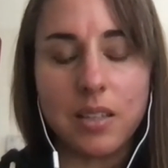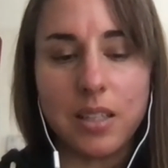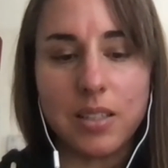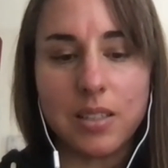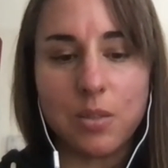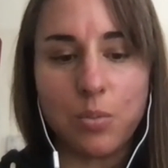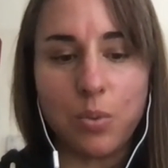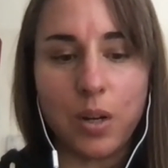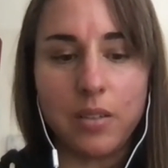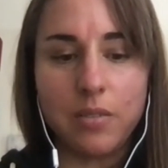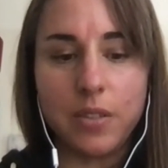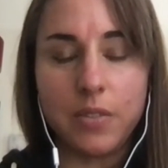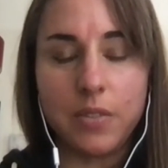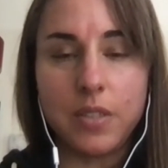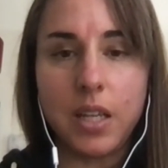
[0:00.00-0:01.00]
least
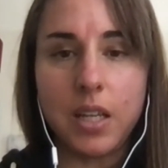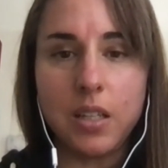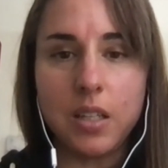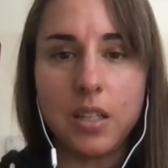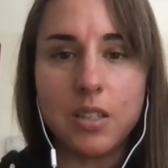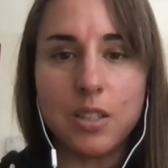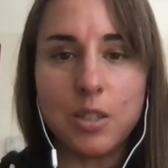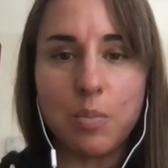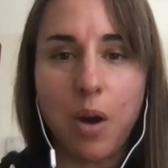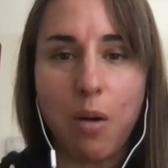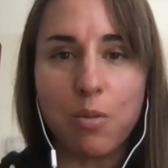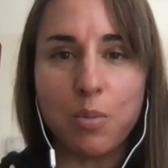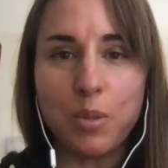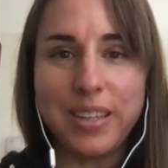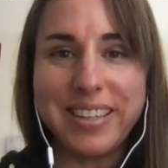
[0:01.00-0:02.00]
15 years
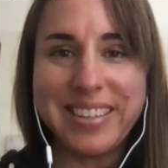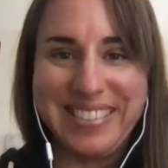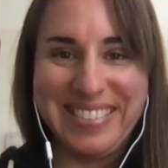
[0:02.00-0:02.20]
probably.